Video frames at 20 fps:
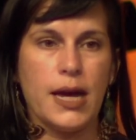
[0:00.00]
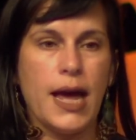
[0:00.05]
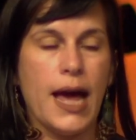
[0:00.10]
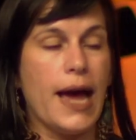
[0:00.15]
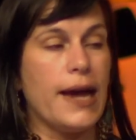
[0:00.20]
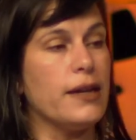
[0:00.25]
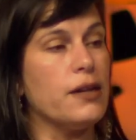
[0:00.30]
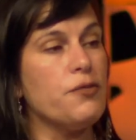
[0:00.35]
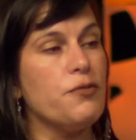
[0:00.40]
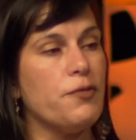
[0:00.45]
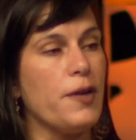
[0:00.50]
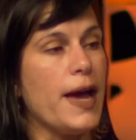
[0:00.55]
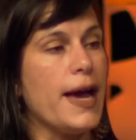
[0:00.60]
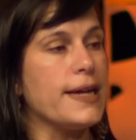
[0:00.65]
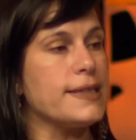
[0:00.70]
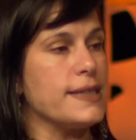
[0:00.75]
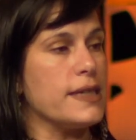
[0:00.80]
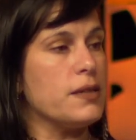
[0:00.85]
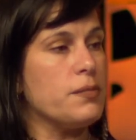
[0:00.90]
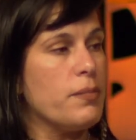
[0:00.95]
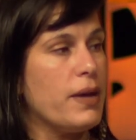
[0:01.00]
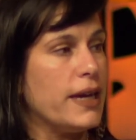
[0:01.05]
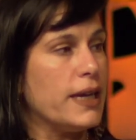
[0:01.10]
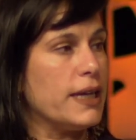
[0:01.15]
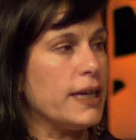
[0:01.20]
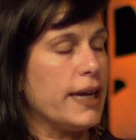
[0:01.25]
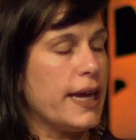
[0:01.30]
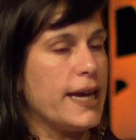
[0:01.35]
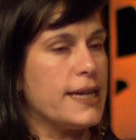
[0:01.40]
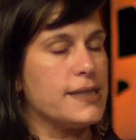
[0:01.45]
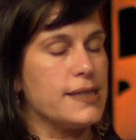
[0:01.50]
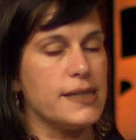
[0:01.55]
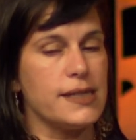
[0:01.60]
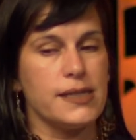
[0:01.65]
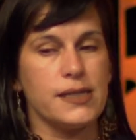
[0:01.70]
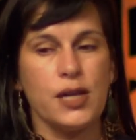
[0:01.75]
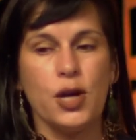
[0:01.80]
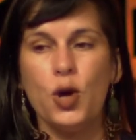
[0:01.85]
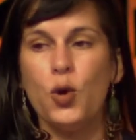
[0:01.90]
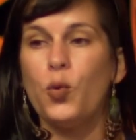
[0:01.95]
And in fact, in many
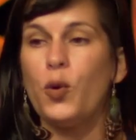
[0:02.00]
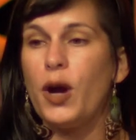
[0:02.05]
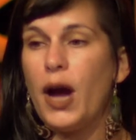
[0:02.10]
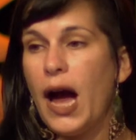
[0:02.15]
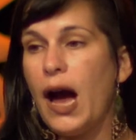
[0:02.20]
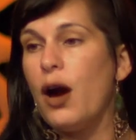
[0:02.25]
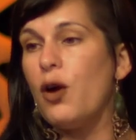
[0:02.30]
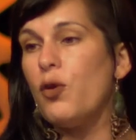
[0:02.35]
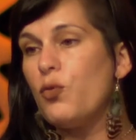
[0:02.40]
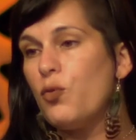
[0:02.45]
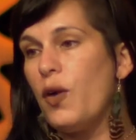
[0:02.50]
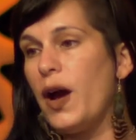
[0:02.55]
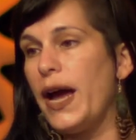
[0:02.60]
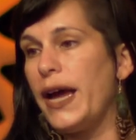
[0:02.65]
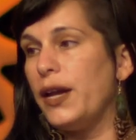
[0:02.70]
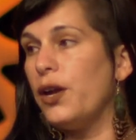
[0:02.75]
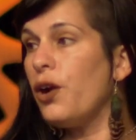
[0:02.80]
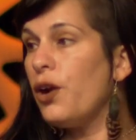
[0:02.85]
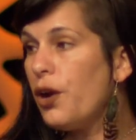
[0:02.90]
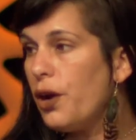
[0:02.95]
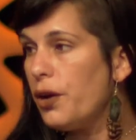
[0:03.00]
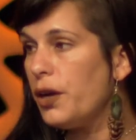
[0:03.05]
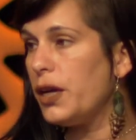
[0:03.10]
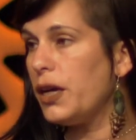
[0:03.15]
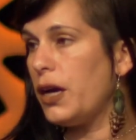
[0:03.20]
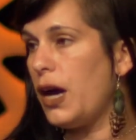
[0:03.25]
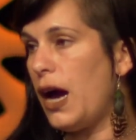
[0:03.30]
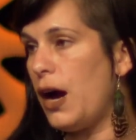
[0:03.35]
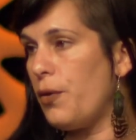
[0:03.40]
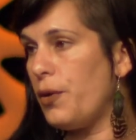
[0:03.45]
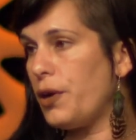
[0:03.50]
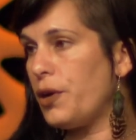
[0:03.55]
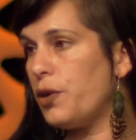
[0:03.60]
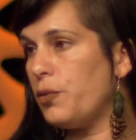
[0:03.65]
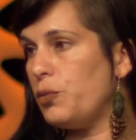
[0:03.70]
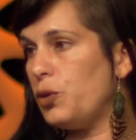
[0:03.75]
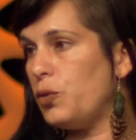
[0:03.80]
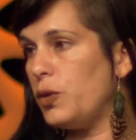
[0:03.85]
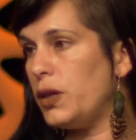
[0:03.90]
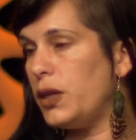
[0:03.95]
cases, were outright hurting our
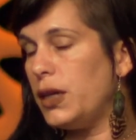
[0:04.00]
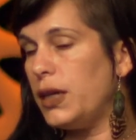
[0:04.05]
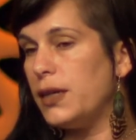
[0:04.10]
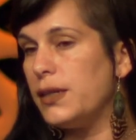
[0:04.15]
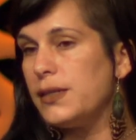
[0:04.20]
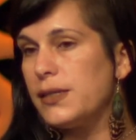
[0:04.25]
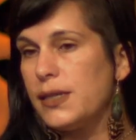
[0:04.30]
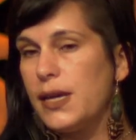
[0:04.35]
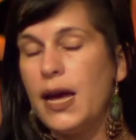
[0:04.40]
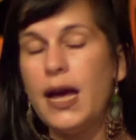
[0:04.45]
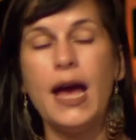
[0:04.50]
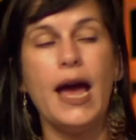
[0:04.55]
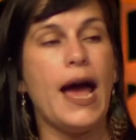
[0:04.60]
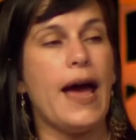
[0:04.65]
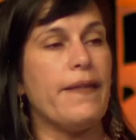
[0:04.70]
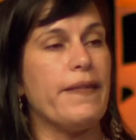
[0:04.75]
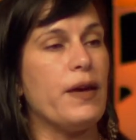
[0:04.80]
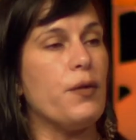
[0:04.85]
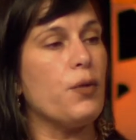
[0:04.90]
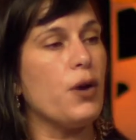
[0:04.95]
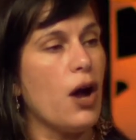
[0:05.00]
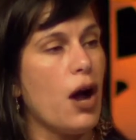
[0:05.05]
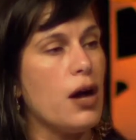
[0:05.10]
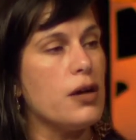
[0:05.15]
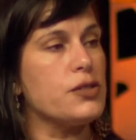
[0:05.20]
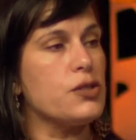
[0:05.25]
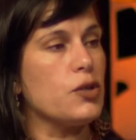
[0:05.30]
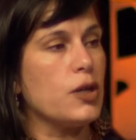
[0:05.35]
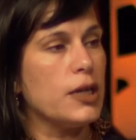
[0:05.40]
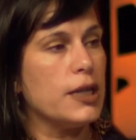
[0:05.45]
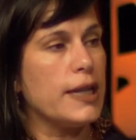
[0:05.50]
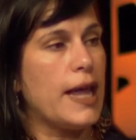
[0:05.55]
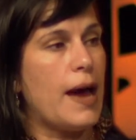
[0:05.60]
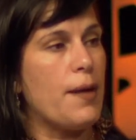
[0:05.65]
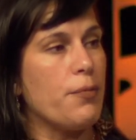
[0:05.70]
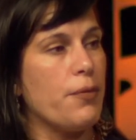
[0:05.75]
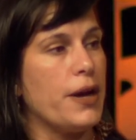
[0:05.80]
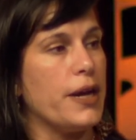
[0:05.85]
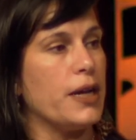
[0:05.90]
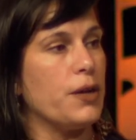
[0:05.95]
communities, and they were also
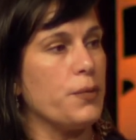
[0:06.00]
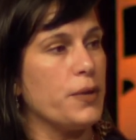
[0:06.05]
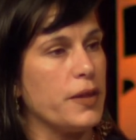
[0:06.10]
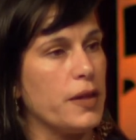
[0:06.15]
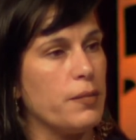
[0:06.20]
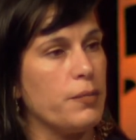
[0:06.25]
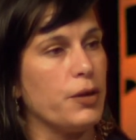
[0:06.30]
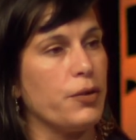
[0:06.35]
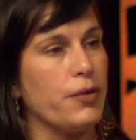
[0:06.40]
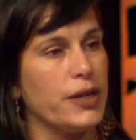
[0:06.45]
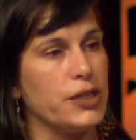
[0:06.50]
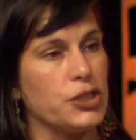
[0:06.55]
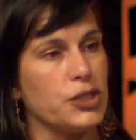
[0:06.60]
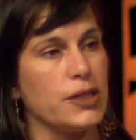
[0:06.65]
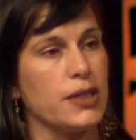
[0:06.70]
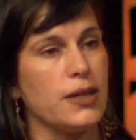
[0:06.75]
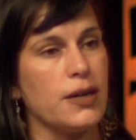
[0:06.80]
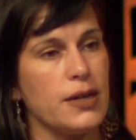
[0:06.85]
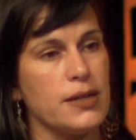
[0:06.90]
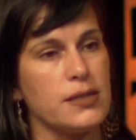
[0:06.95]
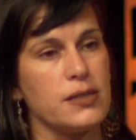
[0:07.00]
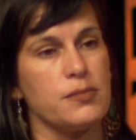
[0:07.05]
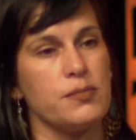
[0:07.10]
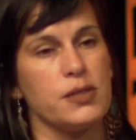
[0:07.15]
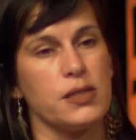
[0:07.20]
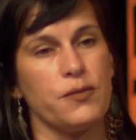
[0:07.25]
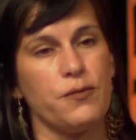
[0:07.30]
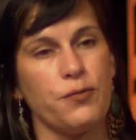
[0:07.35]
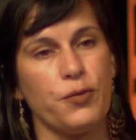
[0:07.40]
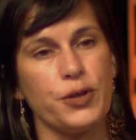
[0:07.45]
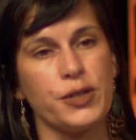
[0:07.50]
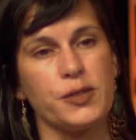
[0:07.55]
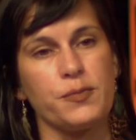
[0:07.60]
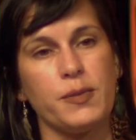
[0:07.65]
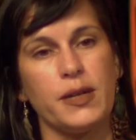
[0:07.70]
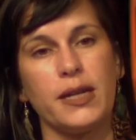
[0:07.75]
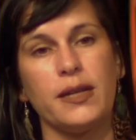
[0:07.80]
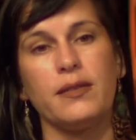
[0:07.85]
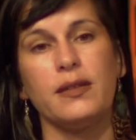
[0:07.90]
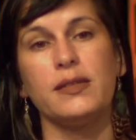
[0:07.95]
collaborating with immigration and customs
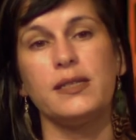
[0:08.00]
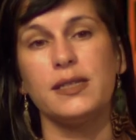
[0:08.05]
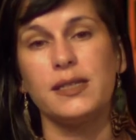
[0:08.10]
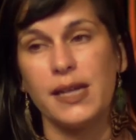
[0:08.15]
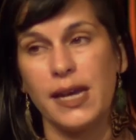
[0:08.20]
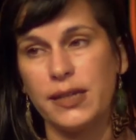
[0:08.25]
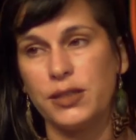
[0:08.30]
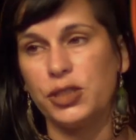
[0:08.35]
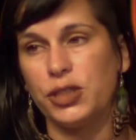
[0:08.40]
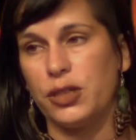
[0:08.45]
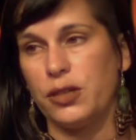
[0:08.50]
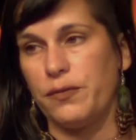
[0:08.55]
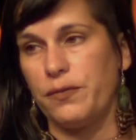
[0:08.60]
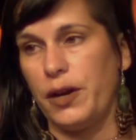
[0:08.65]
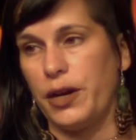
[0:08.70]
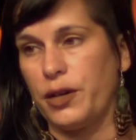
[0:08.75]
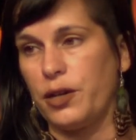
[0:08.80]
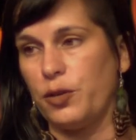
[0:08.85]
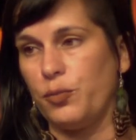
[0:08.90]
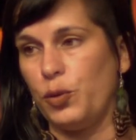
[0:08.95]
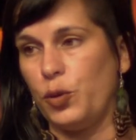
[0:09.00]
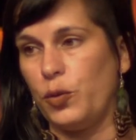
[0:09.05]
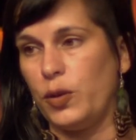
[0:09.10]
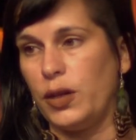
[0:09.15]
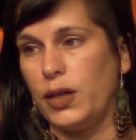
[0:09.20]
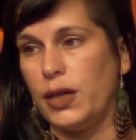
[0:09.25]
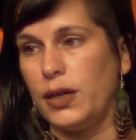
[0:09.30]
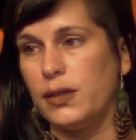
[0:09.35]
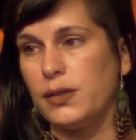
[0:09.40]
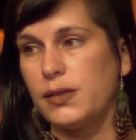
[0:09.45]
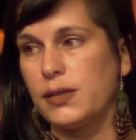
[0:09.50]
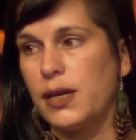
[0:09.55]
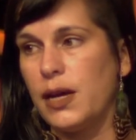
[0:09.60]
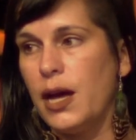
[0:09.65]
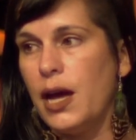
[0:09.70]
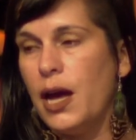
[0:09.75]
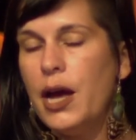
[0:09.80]
enforcement in the detention of our communities.